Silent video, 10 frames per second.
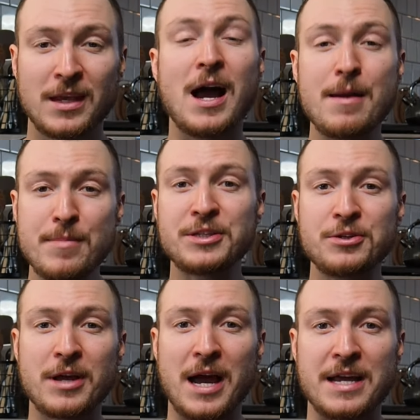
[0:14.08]
I missed
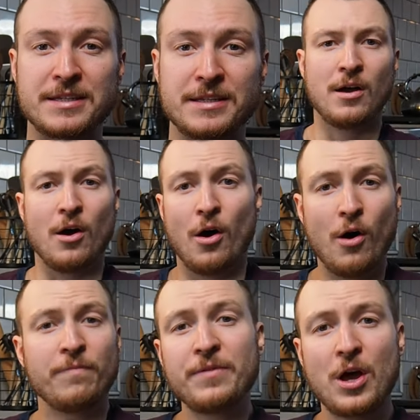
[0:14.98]
you guys.
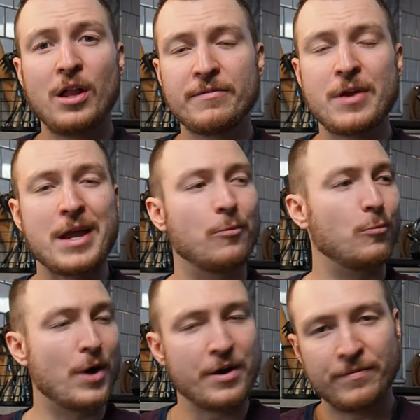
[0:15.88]
Hopefully all of you had a
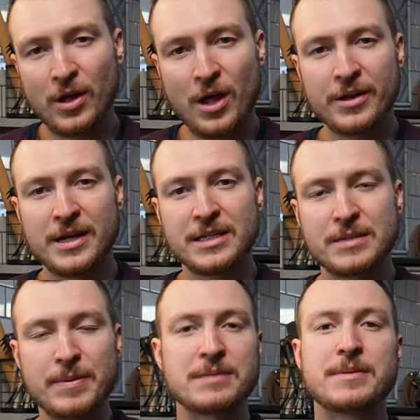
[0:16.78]
wonderful holiday,
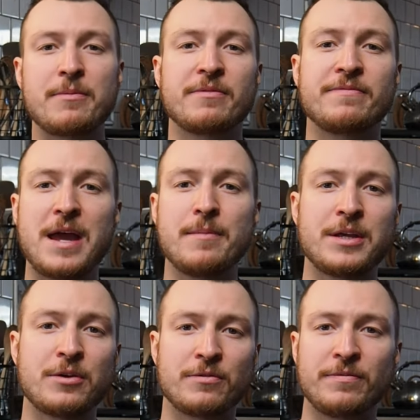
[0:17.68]
spent some time with
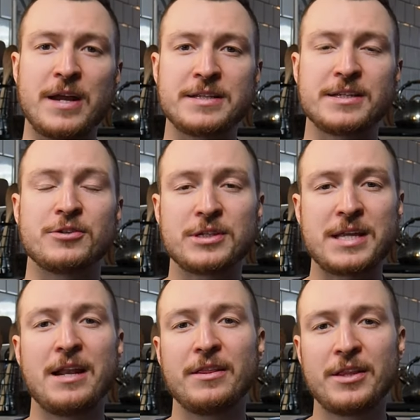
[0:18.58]
family or friends, and just
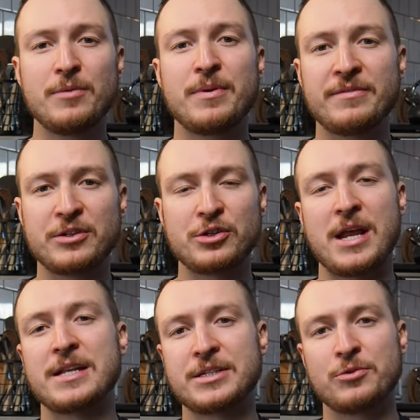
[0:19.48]
had a little bit of a
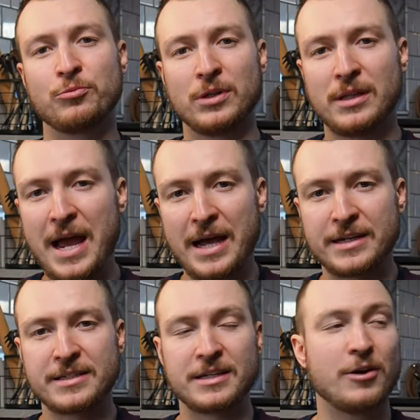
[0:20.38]
chance to
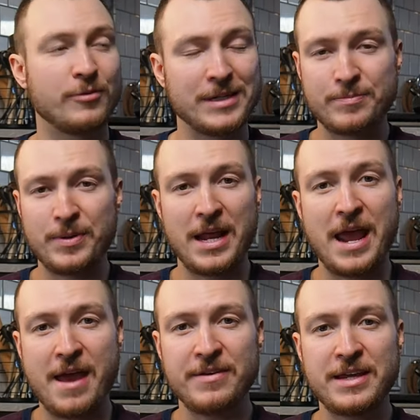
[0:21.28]
relax. You know, it's been a
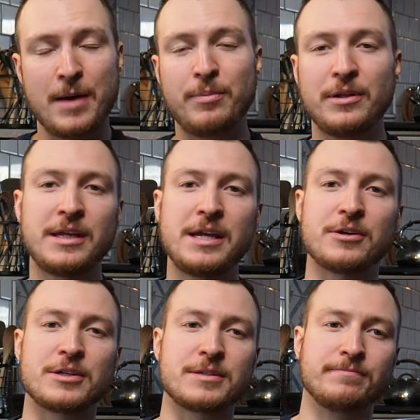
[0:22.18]
heavy couple of
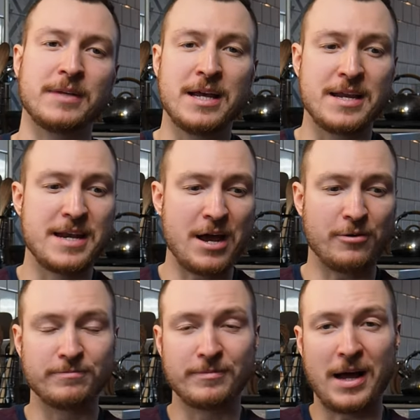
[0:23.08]
years.
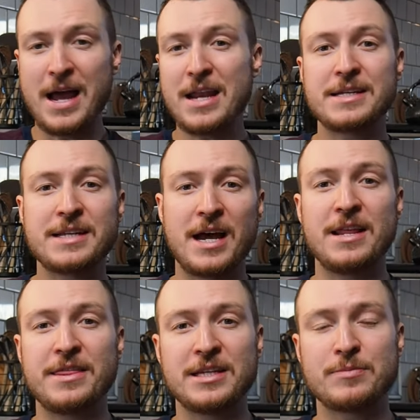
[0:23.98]
Now, I had a ton
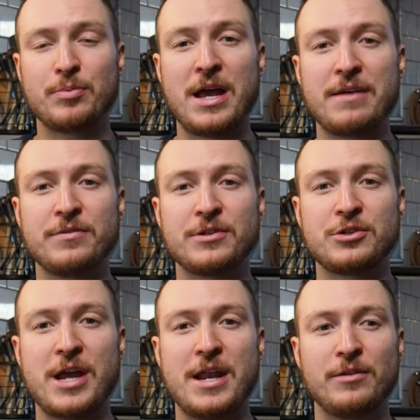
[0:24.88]
of things planned for this
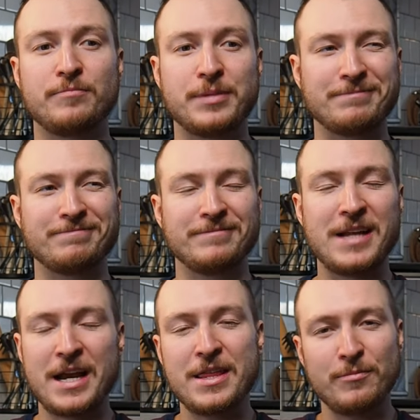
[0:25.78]
channel, but
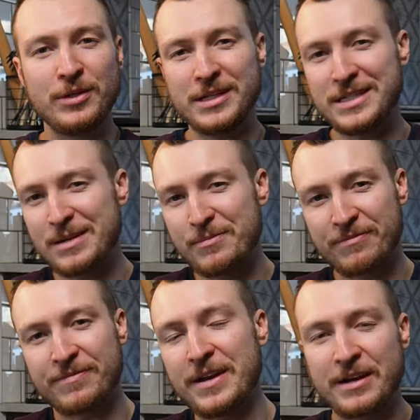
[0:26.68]
none of them really seemed
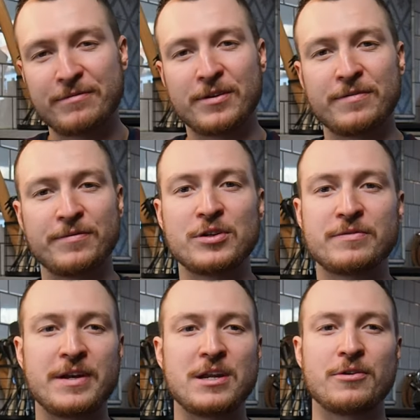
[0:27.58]
fitting for a first
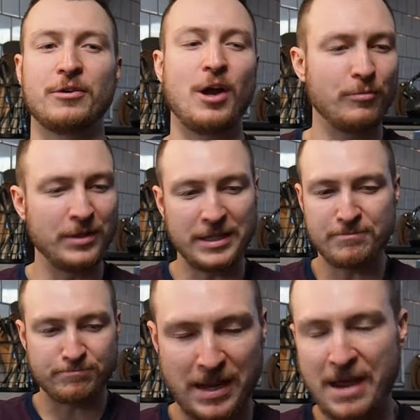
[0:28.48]
video. They're all
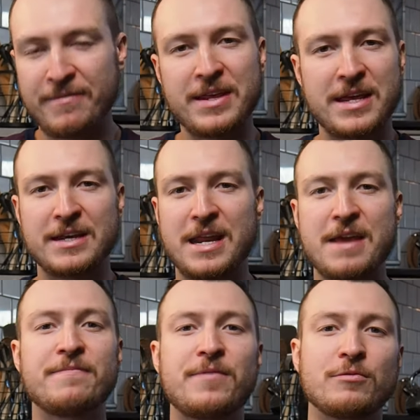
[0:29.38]
really devy and
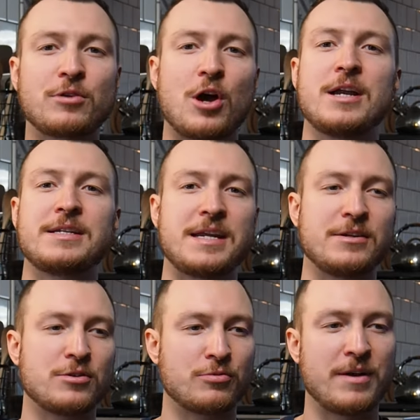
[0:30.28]
info
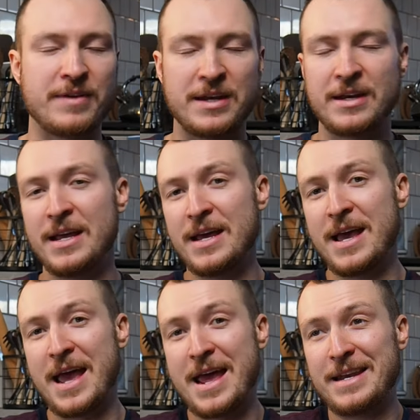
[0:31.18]
content driven,
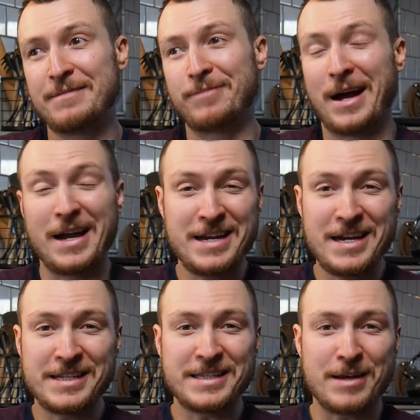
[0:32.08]
and I
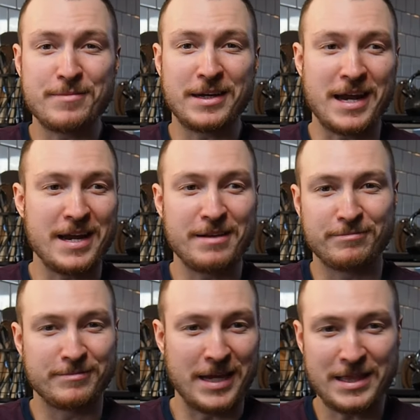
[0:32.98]
needed something to kind
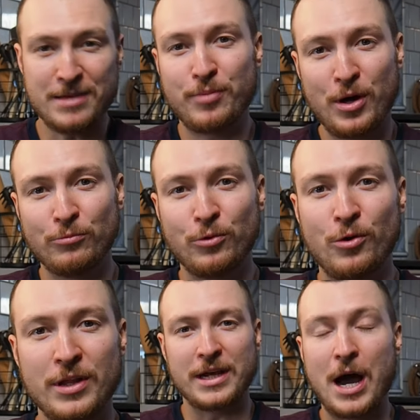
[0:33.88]
of get the ball
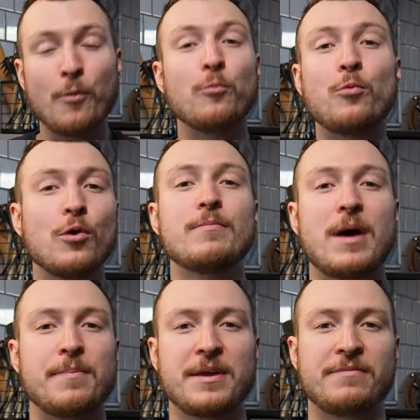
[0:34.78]
rolling, a warm
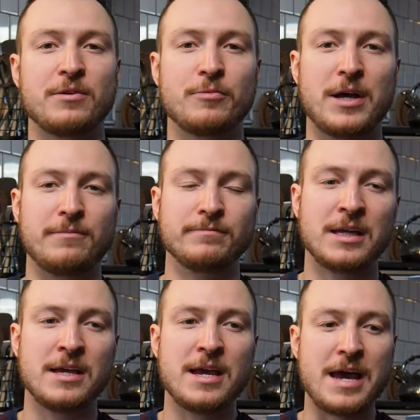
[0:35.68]
up, if you will.
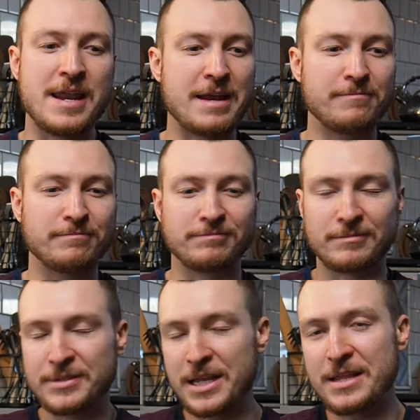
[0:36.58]
And then
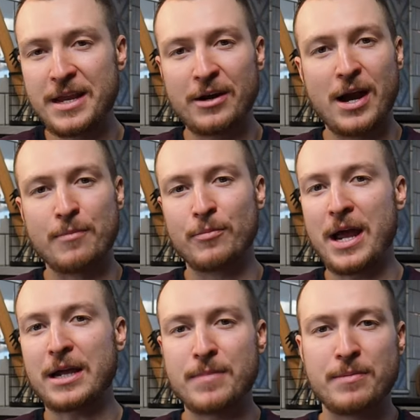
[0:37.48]
I'm sitting there, I'm
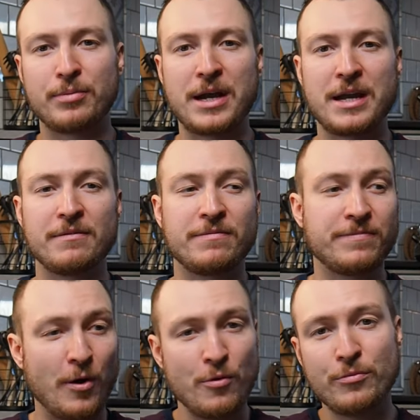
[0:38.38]
racking my brain,
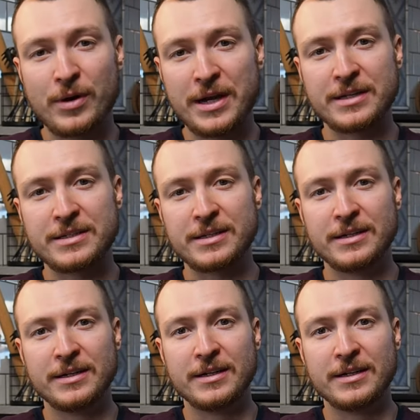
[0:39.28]
phone rings.